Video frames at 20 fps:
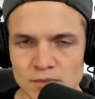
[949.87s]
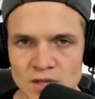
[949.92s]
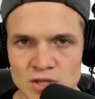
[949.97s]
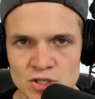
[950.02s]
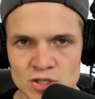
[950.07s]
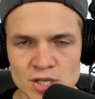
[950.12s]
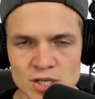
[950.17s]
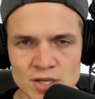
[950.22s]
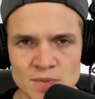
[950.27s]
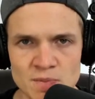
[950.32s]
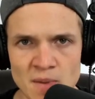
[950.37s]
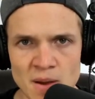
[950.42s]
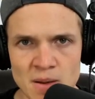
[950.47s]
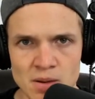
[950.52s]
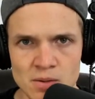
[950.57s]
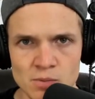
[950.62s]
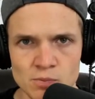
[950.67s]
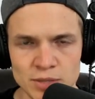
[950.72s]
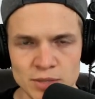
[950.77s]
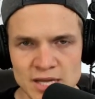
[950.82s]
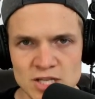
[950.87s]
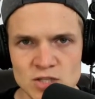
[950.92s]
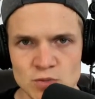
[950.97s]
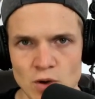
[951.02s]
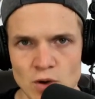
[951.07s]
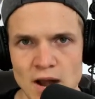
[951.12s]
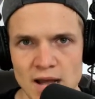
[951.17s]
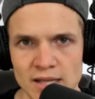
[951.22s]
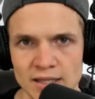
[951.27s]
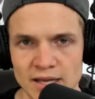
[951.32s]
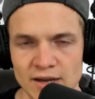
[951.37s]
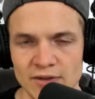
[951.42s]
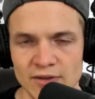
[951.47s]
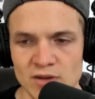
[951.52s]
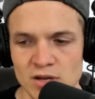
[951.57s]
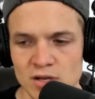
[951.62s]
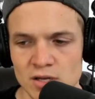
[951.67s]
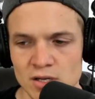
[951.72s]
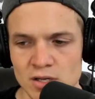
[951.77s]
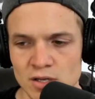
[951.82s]
to the place where I live,
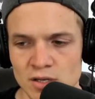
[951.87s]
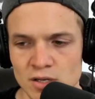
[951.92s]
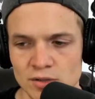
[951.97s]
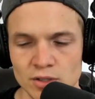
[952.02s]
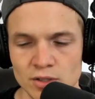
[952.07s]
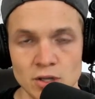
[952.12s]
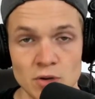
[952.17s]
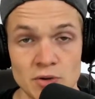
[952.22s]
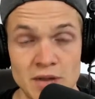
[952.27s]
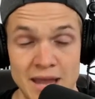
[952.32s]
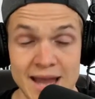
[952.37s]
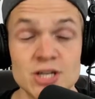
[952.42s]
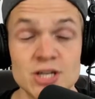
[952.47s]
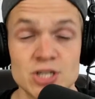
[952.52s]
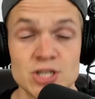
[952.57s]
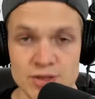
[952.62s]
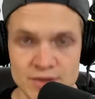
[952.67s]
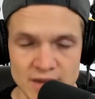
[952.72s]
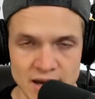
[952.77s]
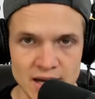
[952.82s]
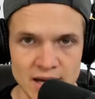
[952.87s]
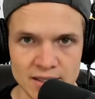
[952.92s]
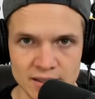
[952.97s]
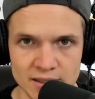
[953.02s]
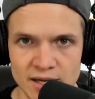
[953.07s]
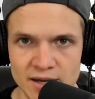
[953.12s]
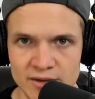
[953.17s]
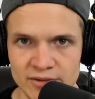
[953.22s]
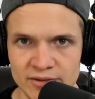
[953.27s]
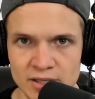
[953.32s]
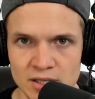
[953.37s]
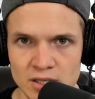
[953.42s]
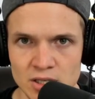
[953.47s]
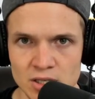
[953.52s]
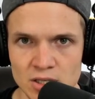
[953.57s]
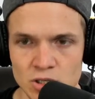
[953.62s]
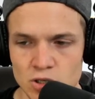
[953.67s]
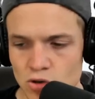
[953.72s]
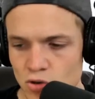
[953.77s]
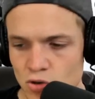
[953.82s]
the location that I live,
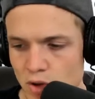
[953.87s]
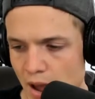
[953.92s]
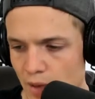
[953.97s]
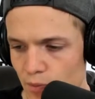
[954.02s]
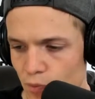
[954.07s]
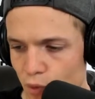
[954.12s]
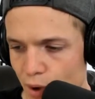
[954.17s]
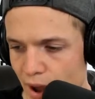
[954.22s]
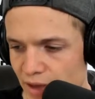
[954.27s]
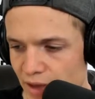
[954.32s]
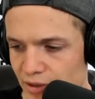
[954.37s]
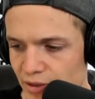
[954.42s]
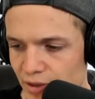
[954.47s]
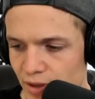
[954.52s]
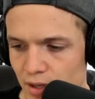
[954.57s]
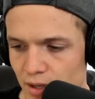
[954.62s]
who I'm with,